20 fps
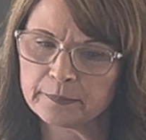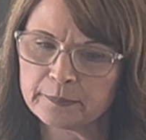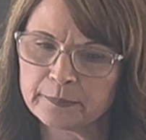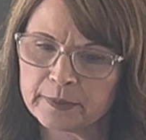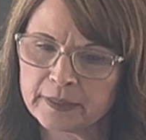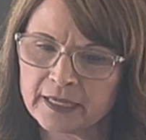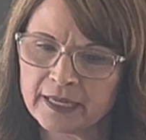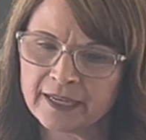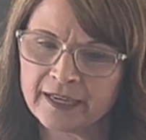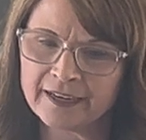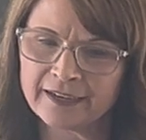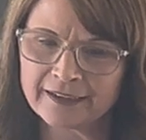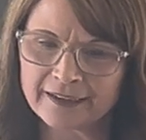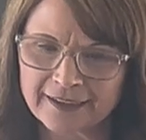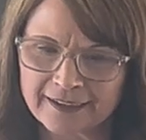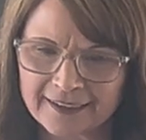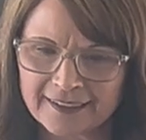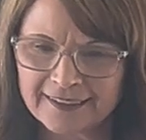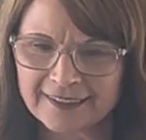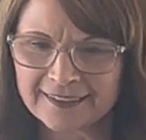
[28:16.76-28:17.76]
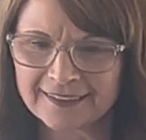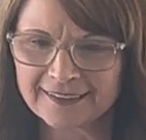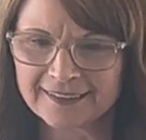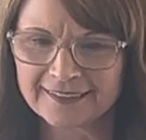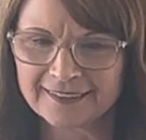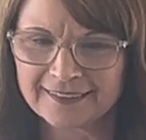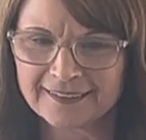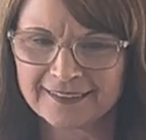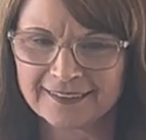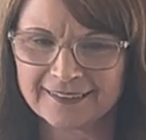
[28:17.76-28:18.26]
But here,
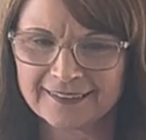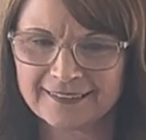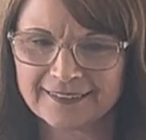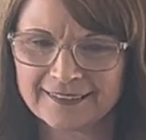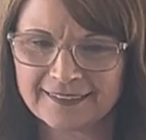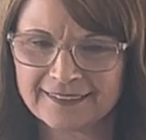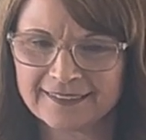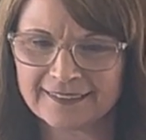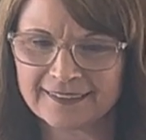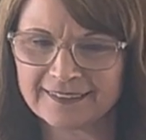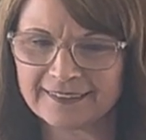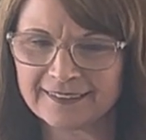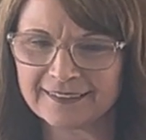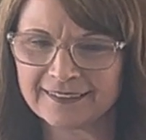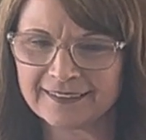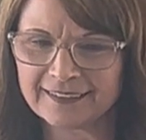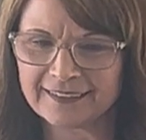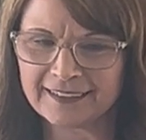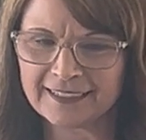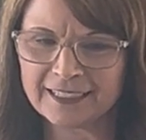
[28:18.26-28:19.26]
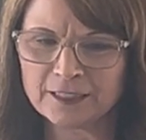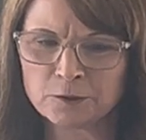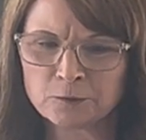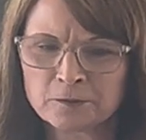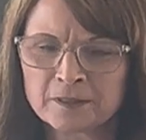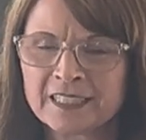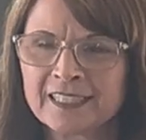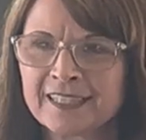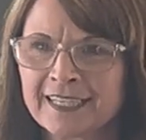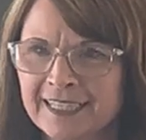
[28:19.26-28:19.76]
he's
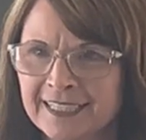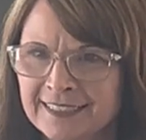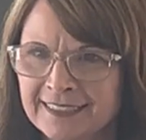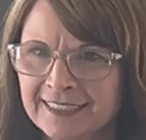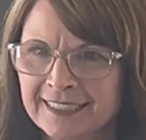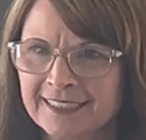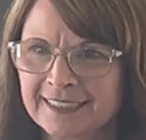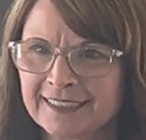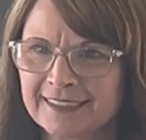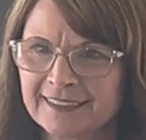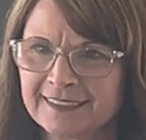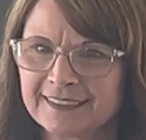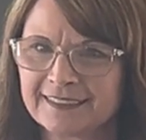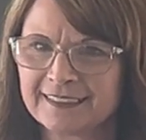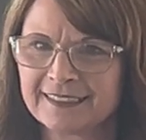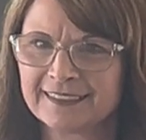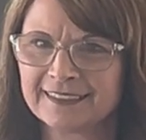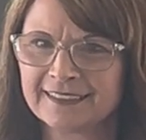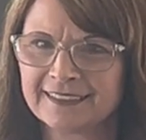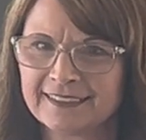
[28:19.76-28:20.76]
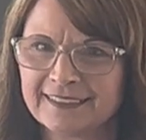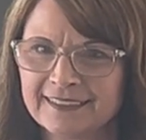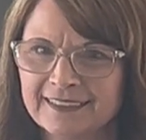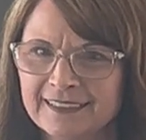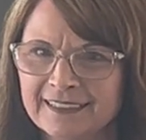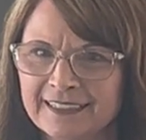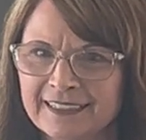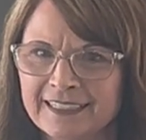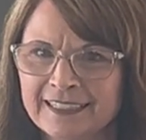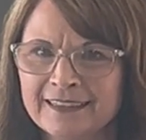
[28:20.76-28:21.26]
realizing
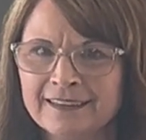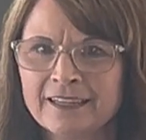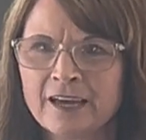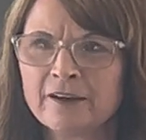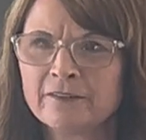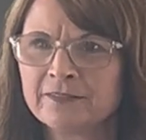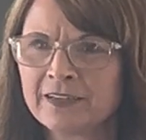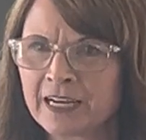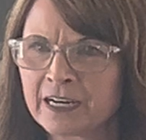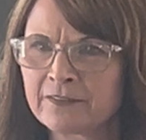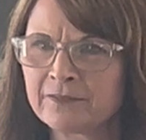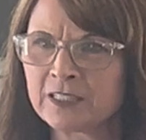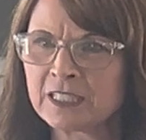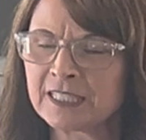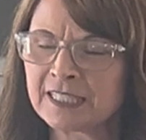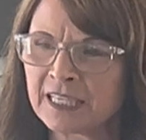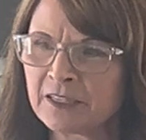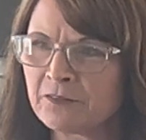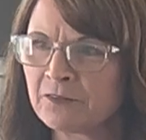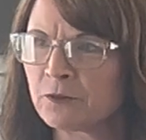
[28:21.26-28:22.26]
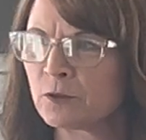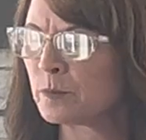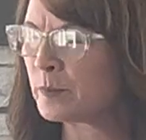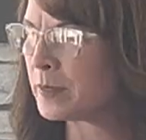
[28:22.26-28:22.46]
he loved out of a sinful